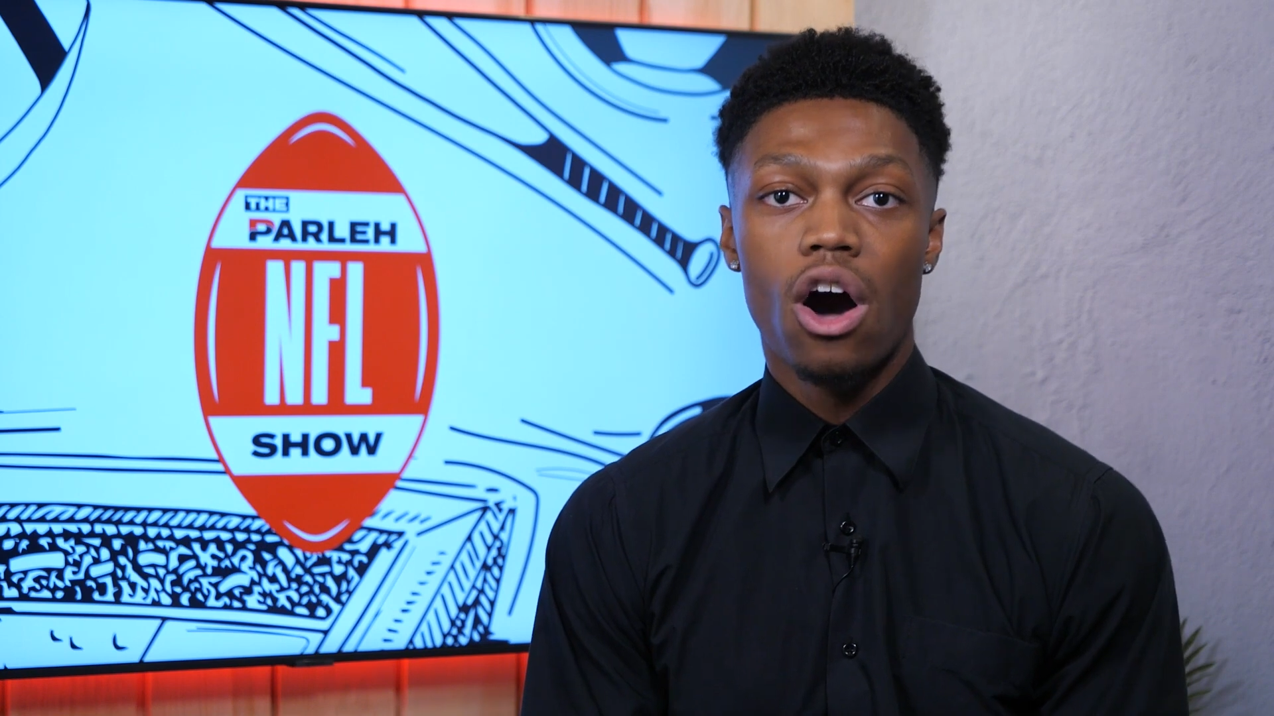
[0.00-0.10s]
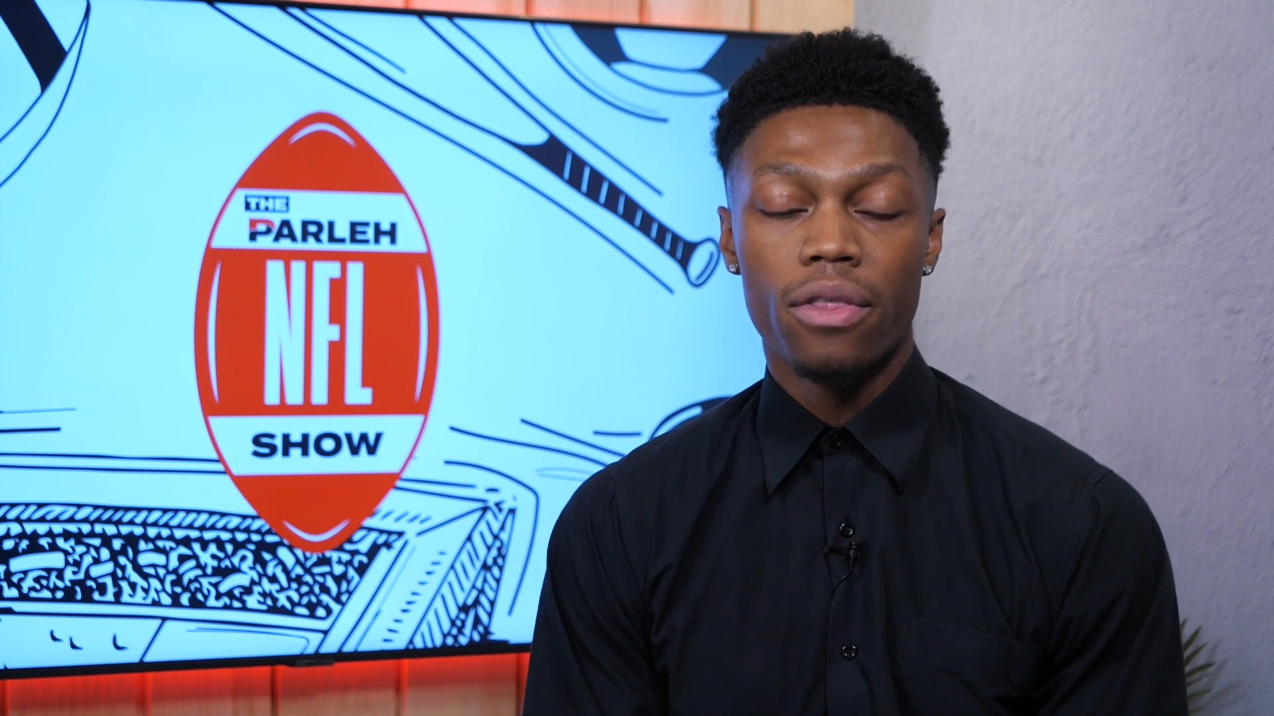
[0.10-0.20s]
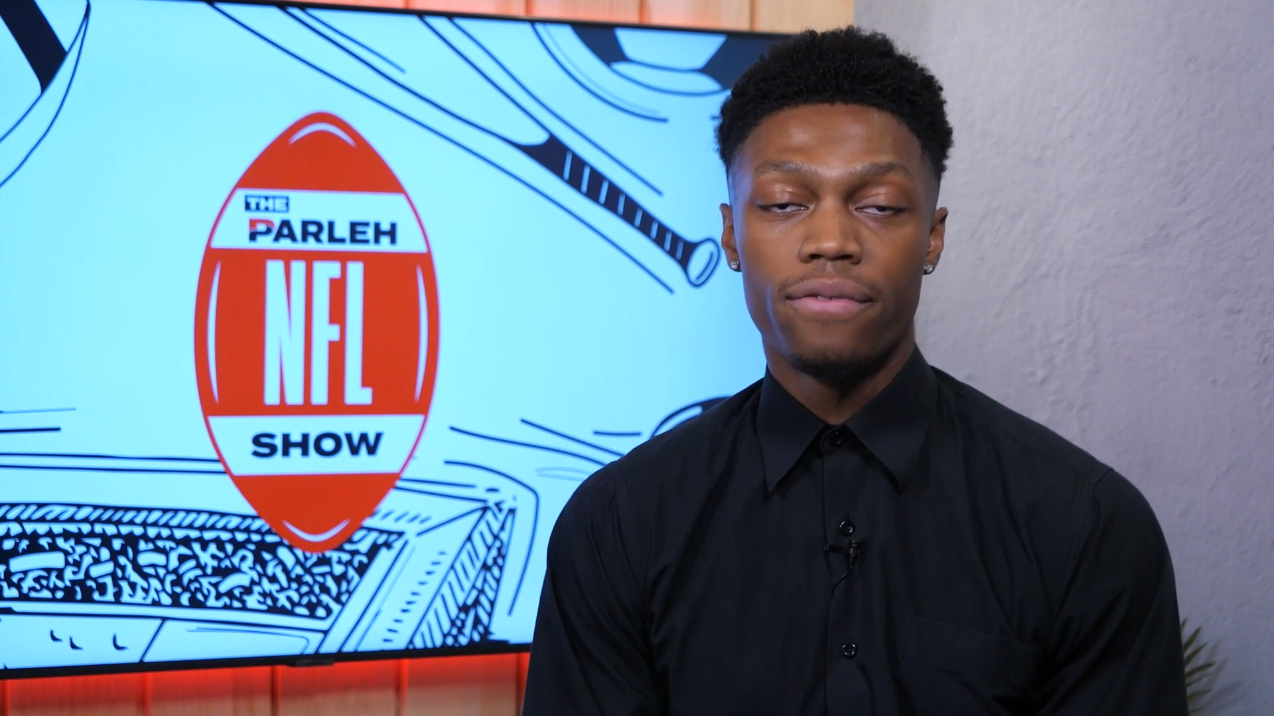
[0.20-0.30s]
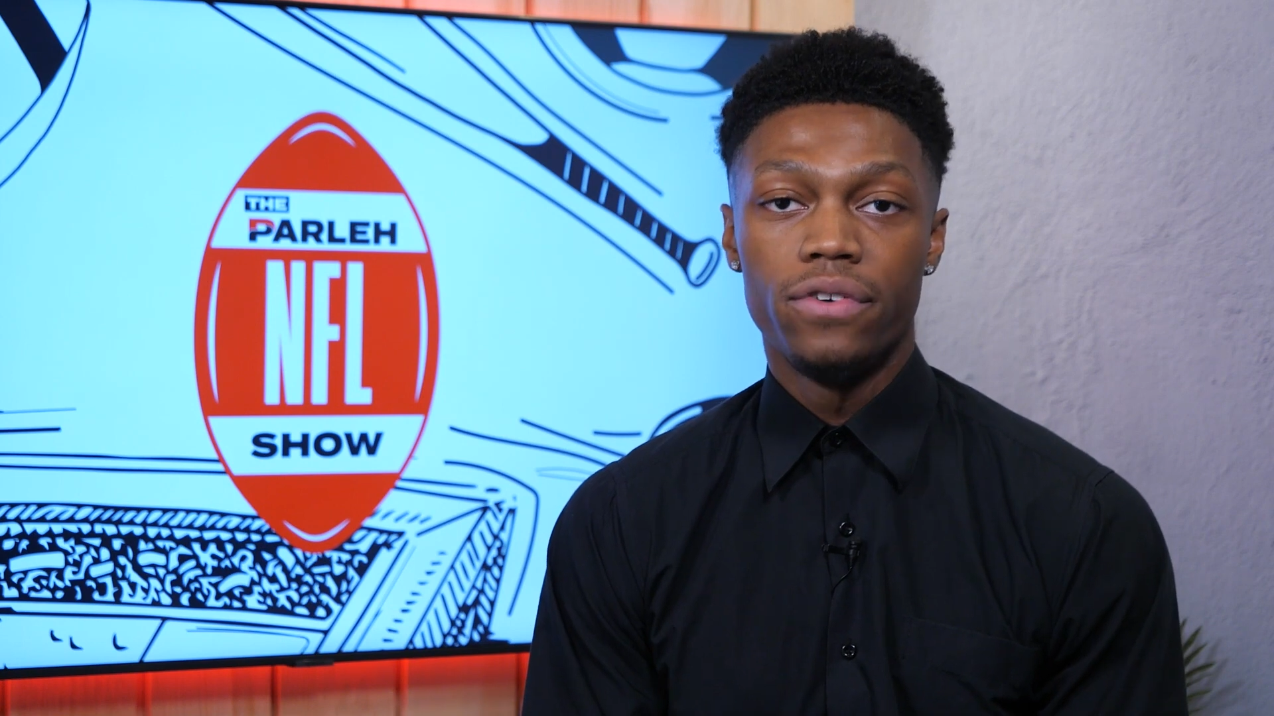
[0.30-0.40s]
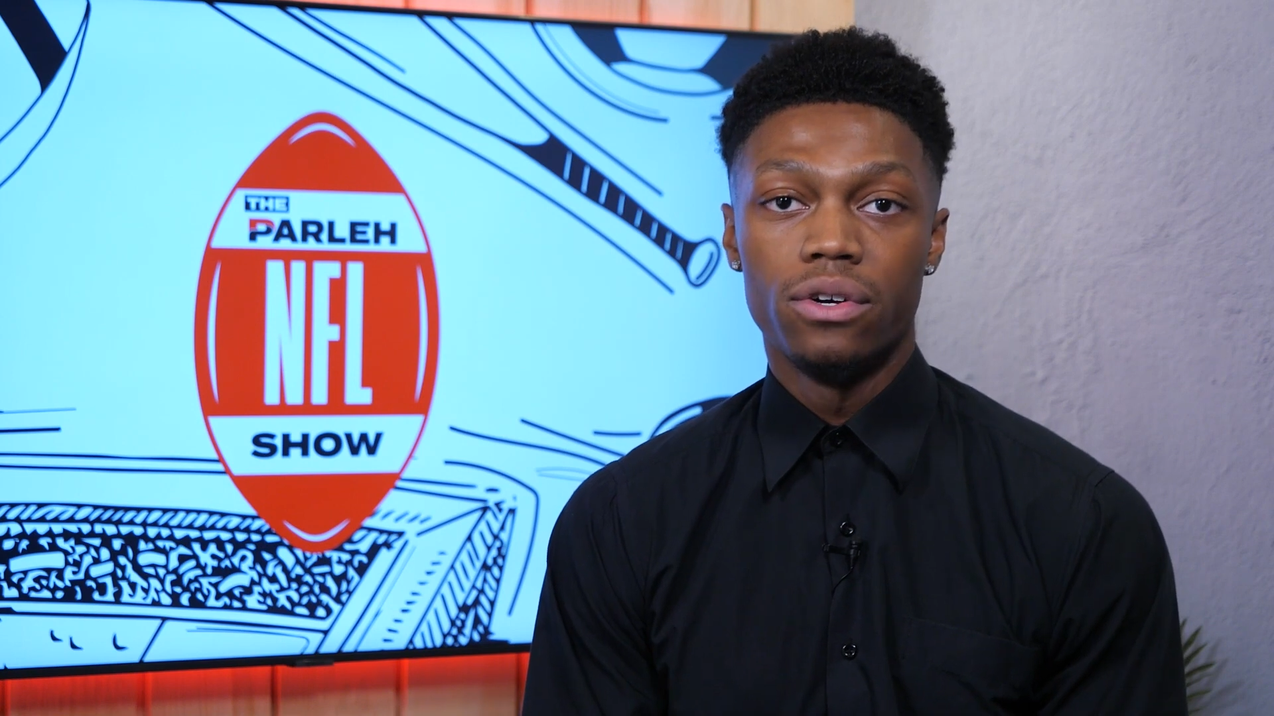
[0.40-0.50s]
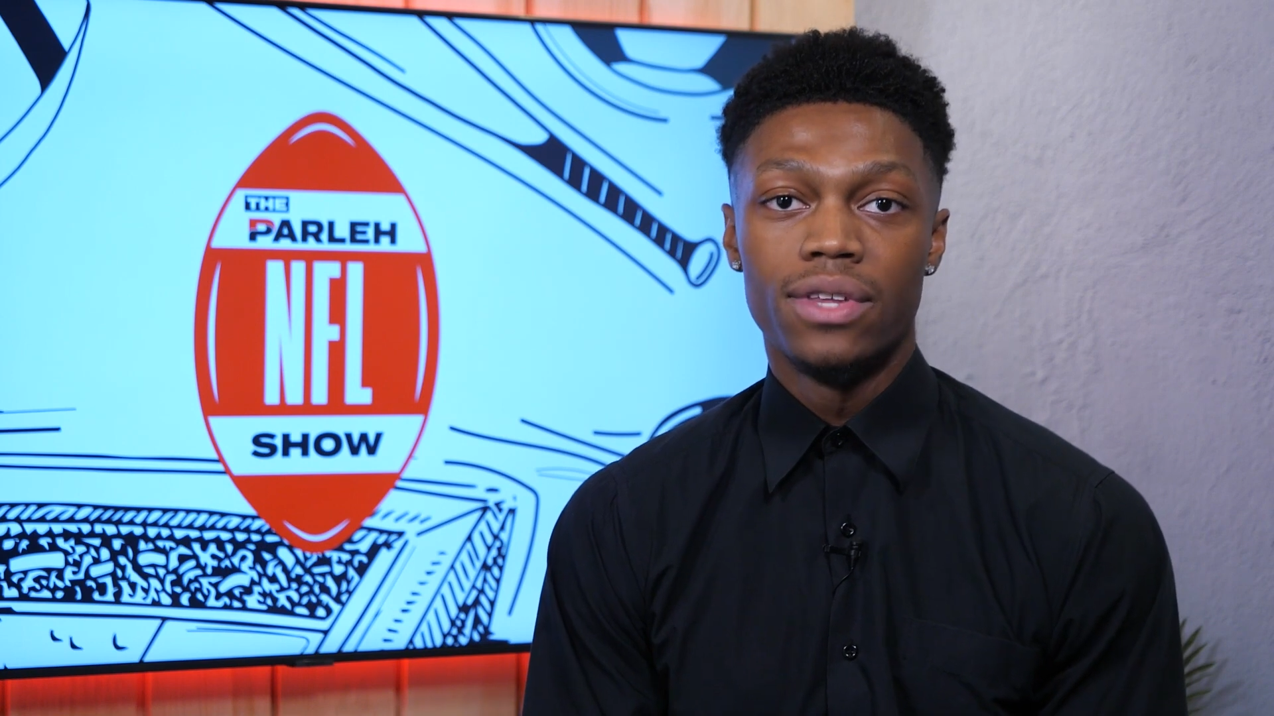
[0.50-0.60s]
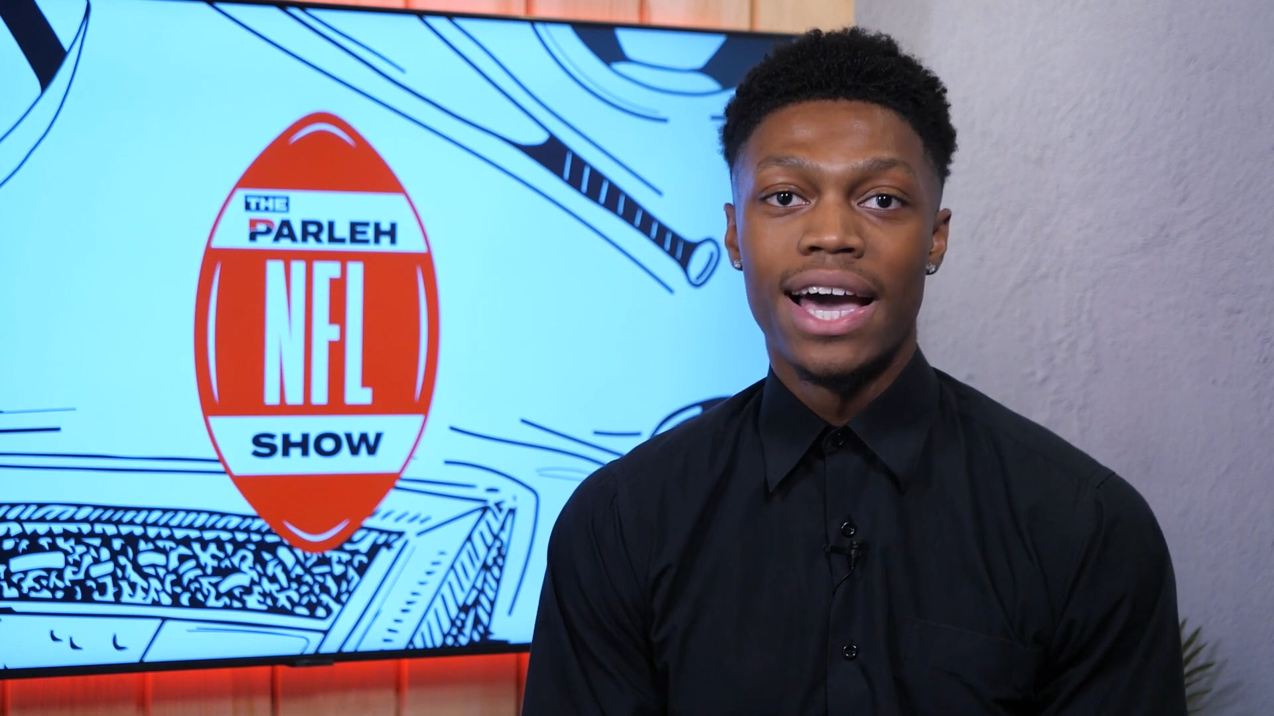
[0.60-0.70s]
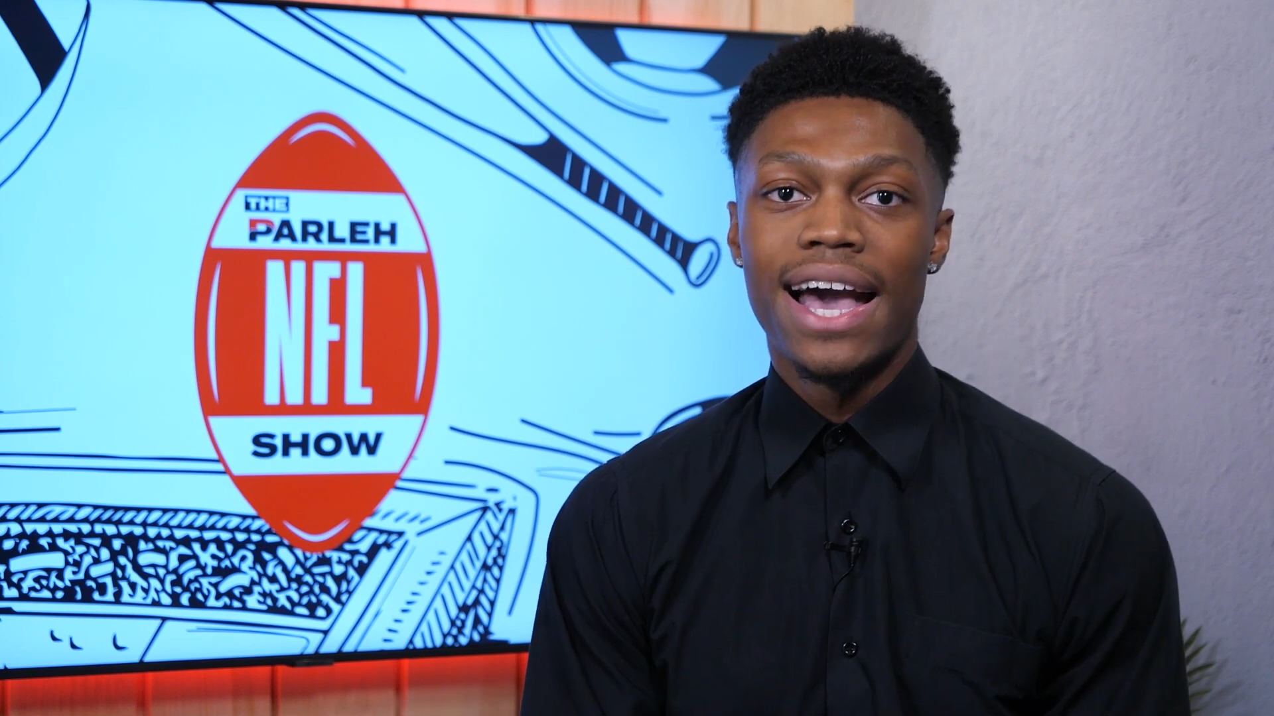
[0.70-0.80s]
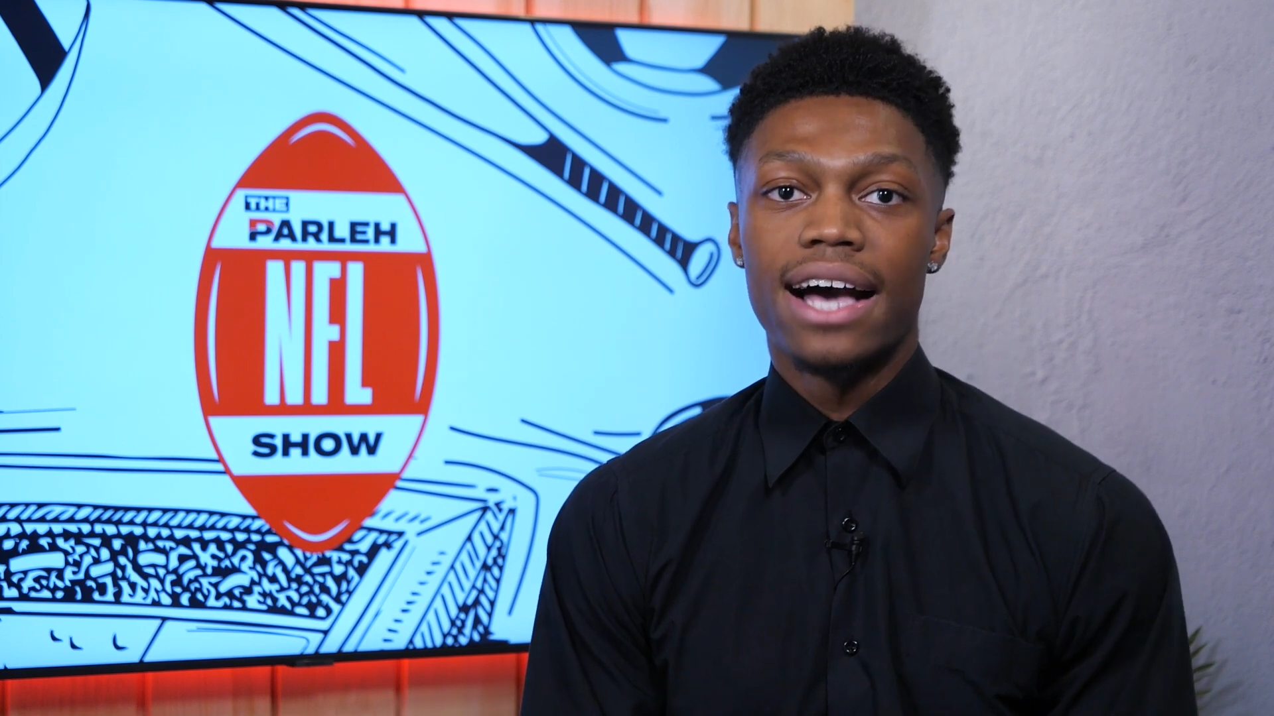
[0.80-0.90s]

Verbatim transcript: on the field